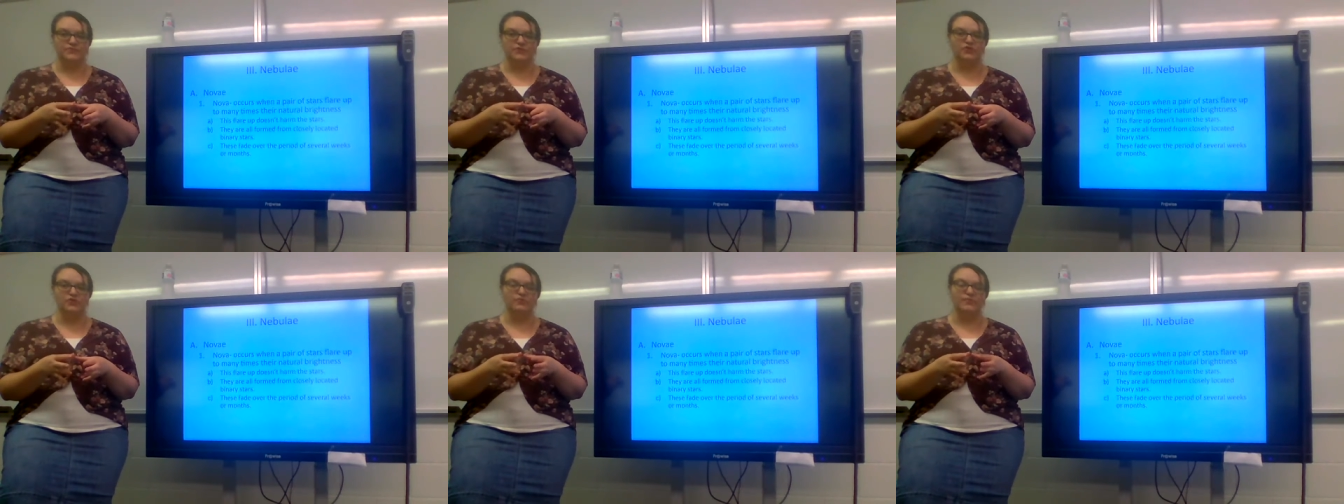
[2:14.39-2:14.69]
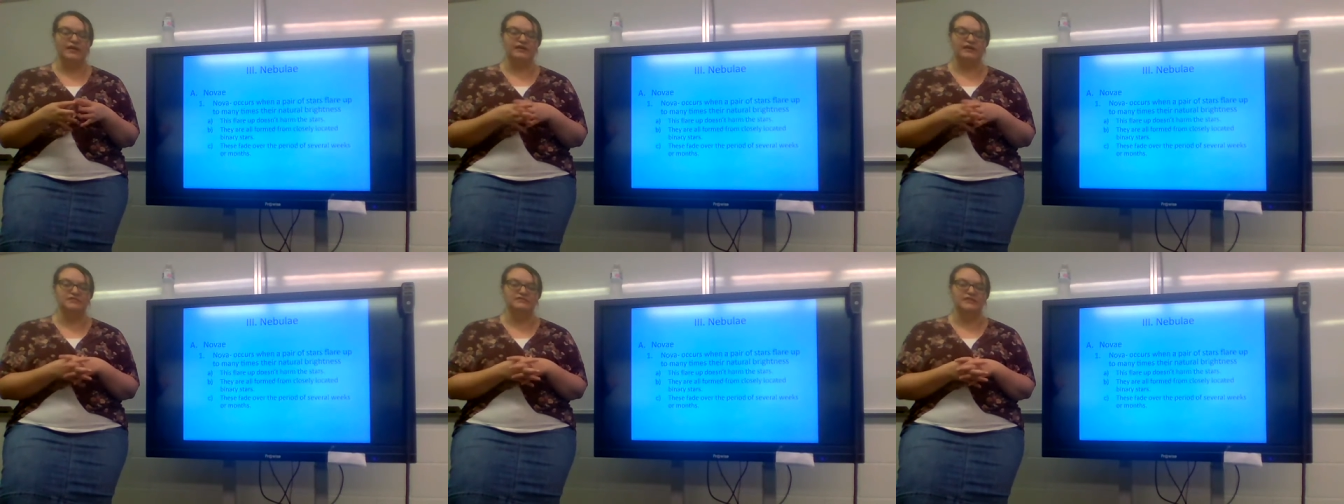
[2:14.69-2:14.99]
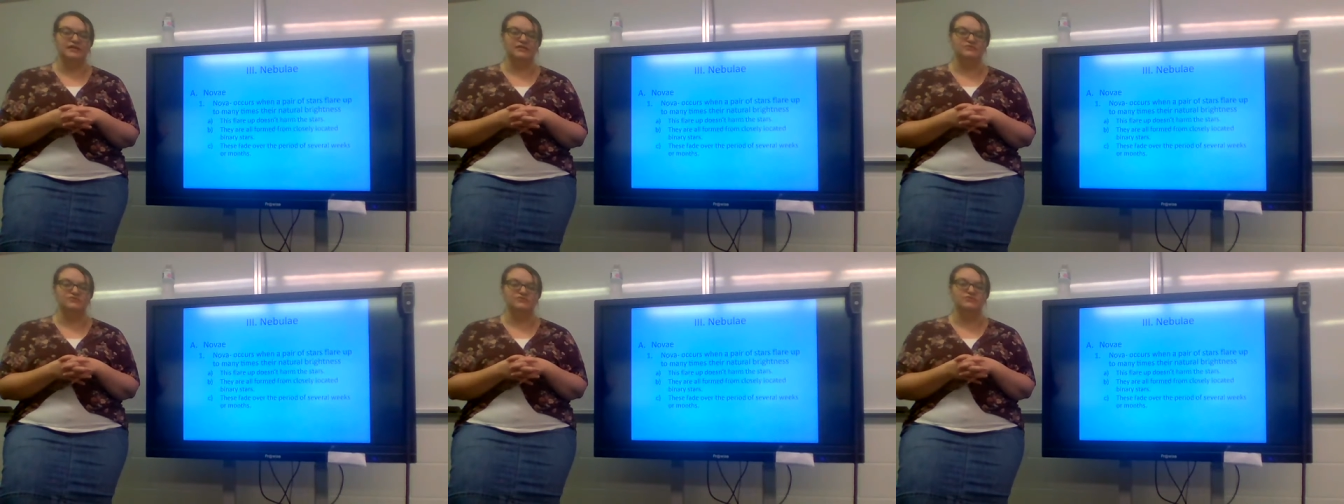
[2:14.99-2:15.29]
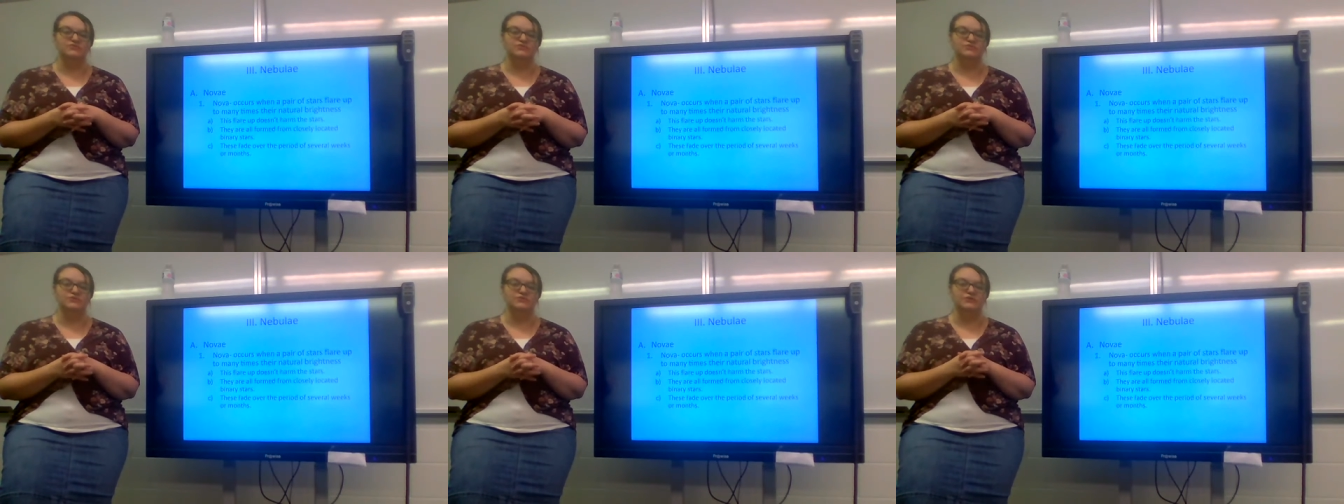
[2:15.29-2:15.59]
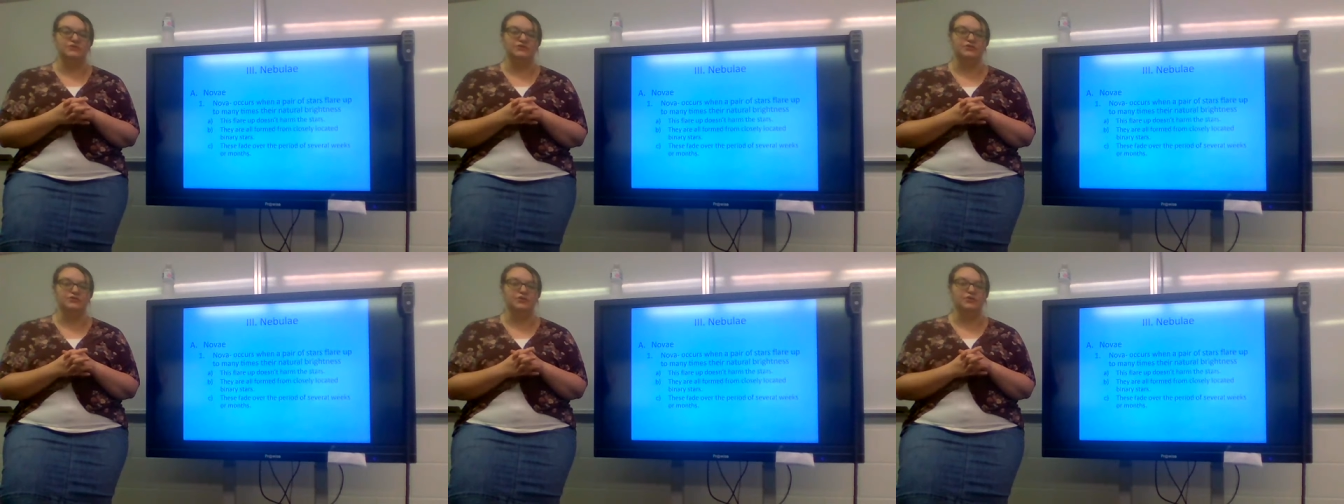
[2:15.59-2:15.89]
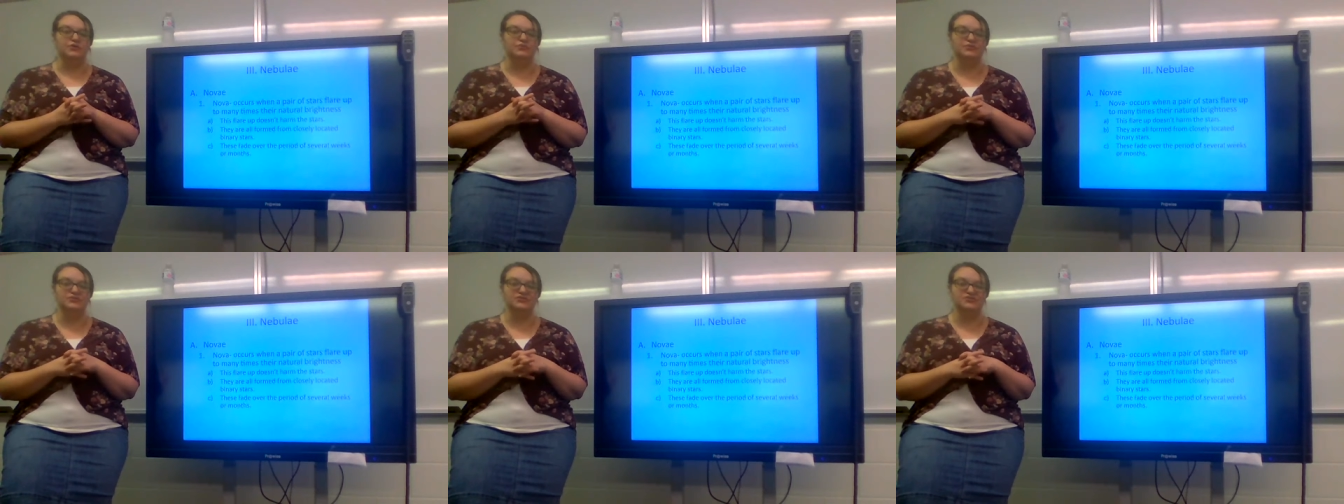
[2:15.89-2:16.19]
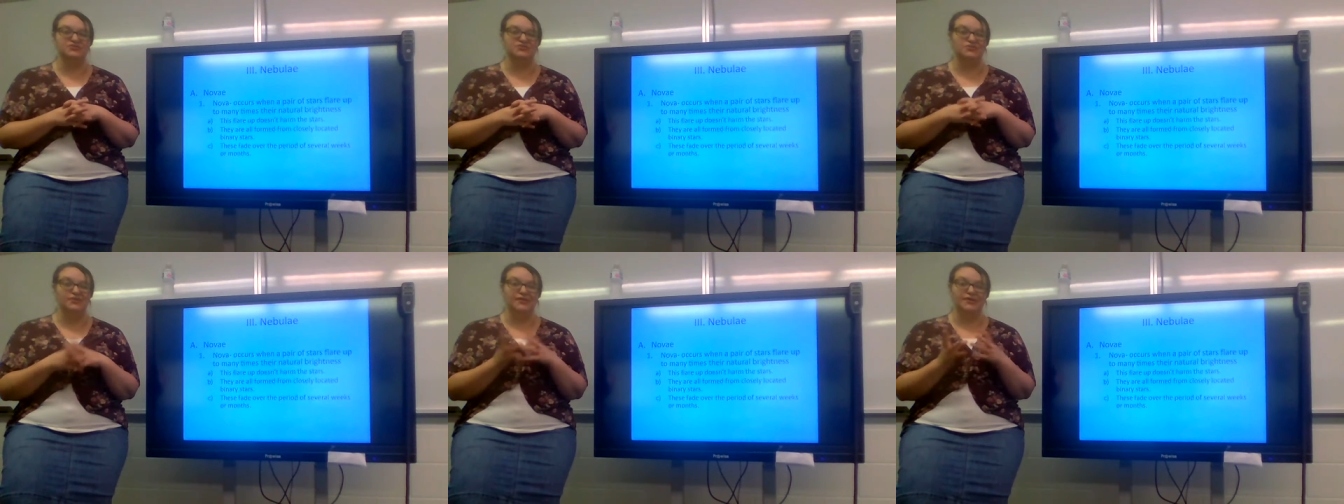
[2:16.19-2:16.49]
go back down to their
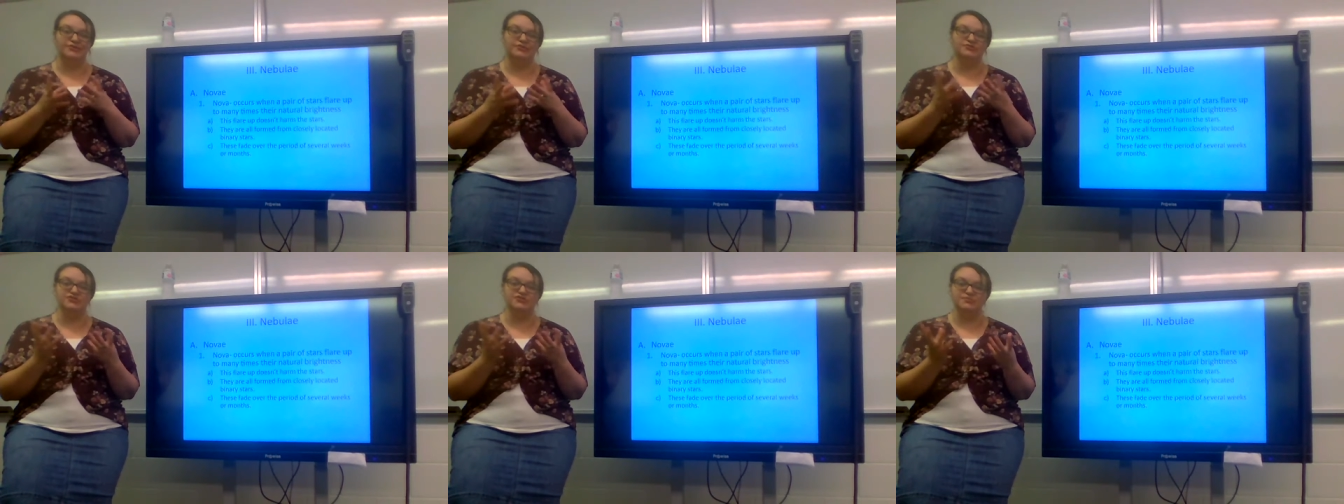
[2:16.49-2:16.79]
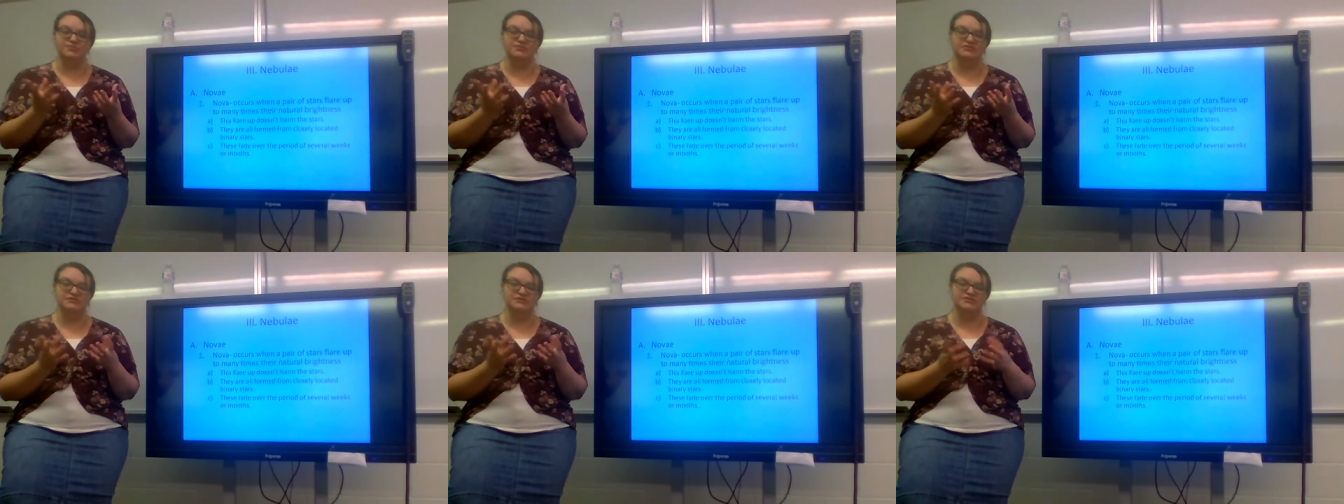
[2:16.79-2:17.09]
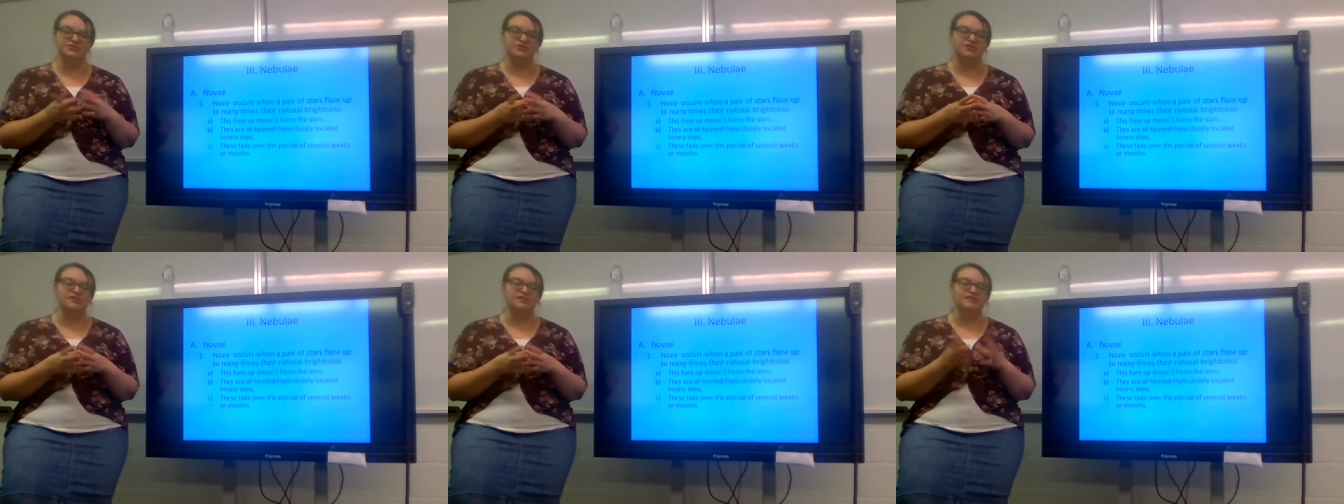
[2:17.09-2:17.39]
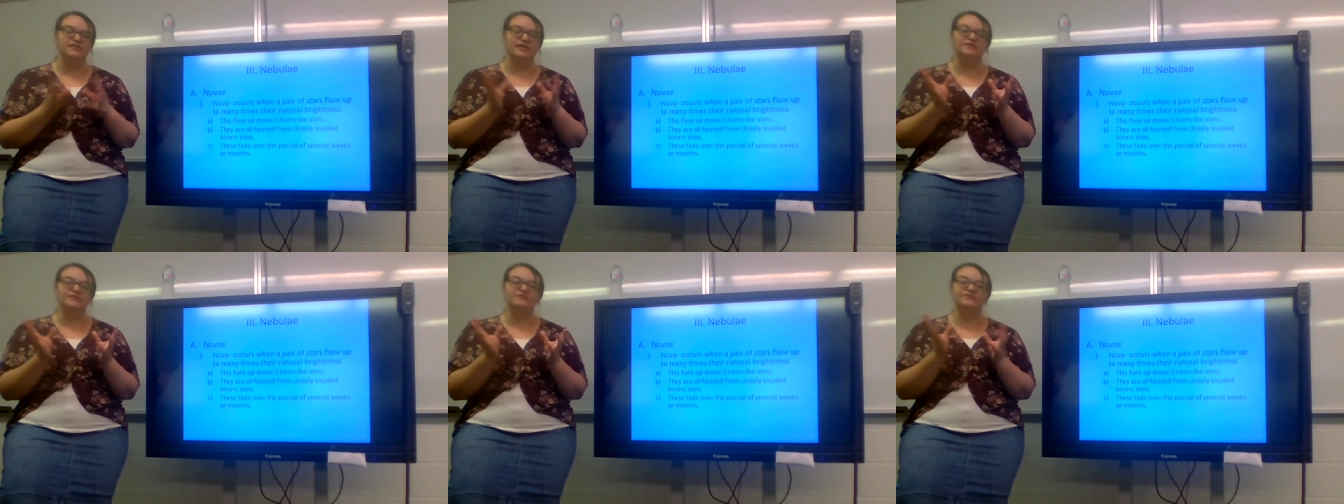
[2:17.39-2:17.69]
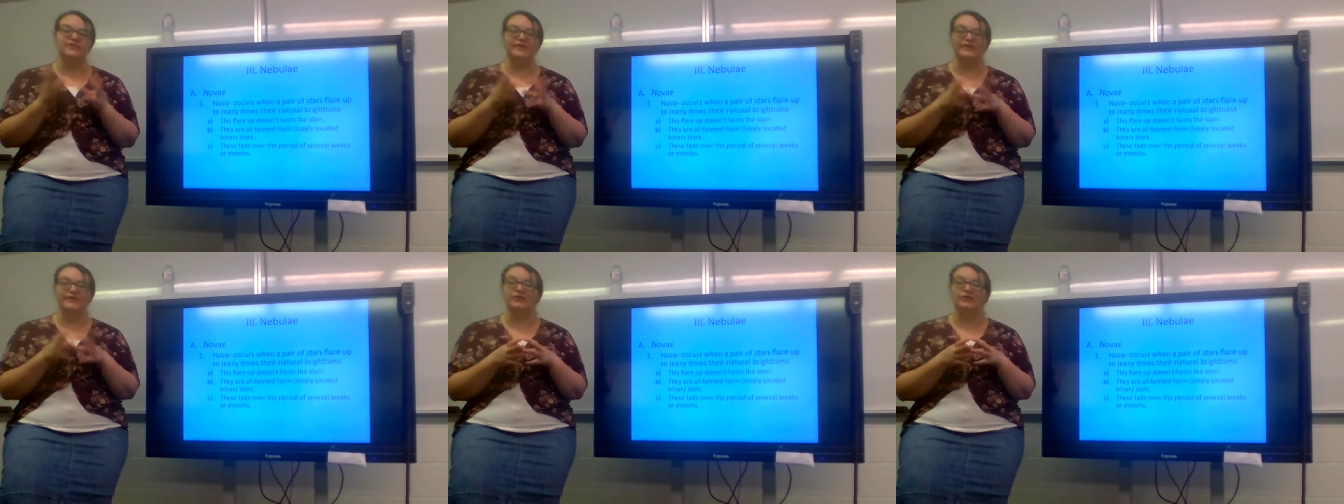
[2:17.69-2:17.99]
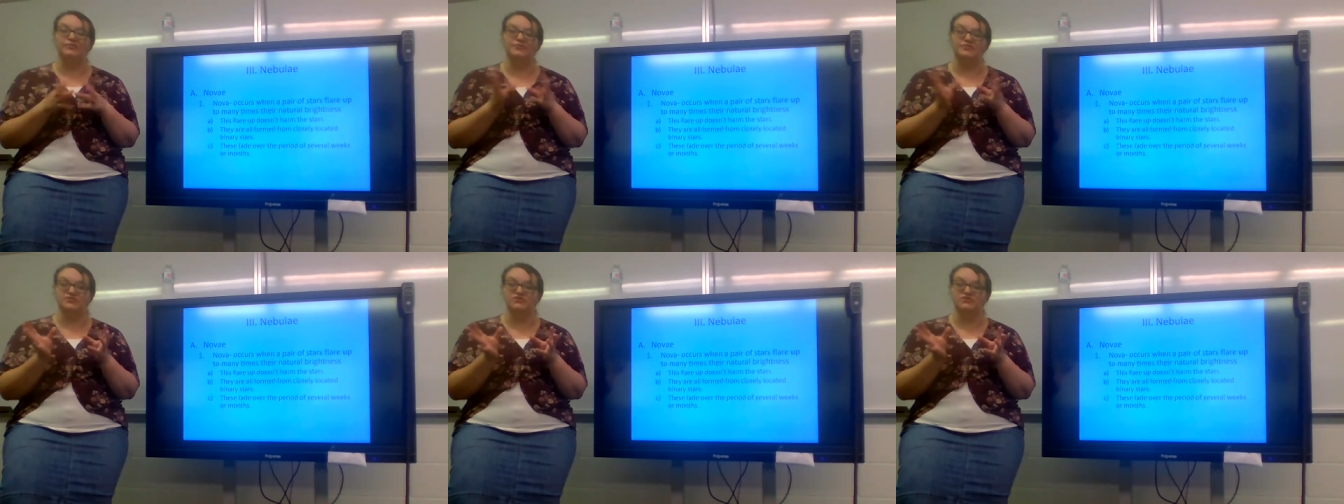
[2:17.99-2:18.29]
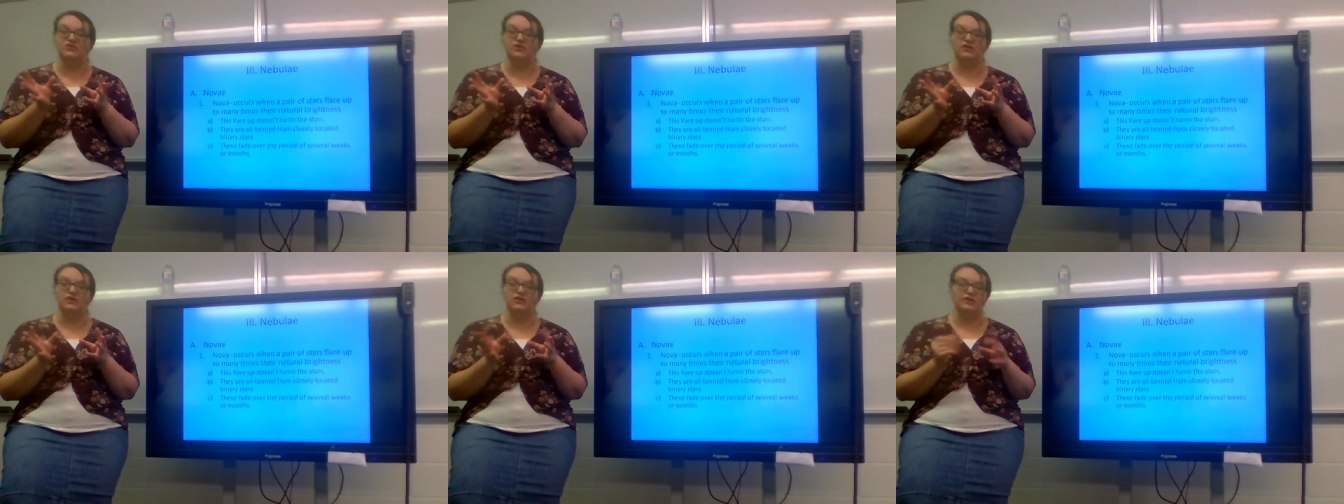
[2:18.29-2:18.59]
original energy position. That flare up is
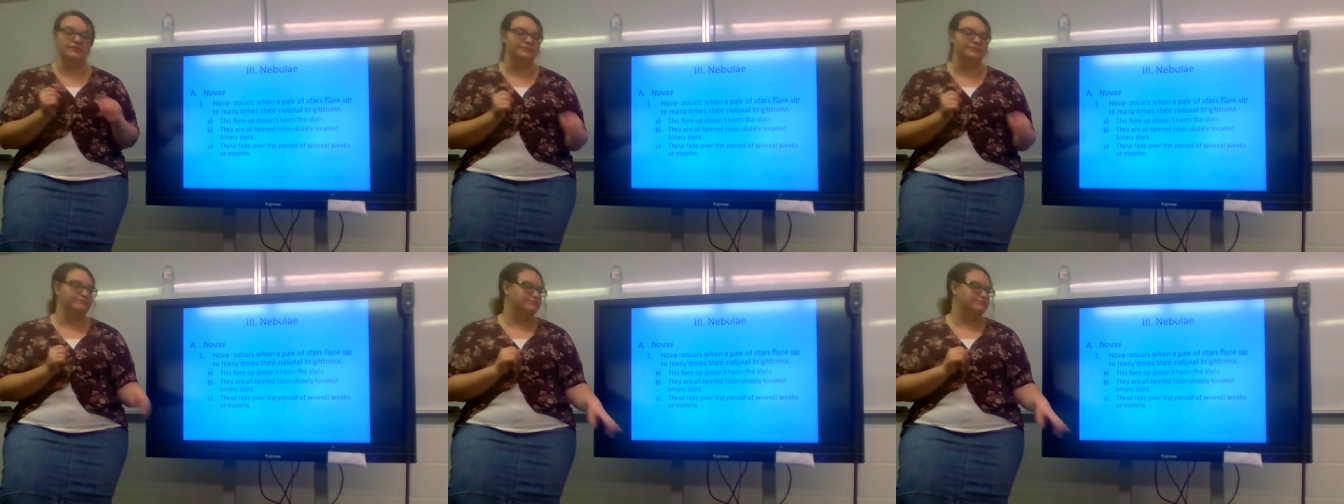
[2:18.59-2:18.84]
gone.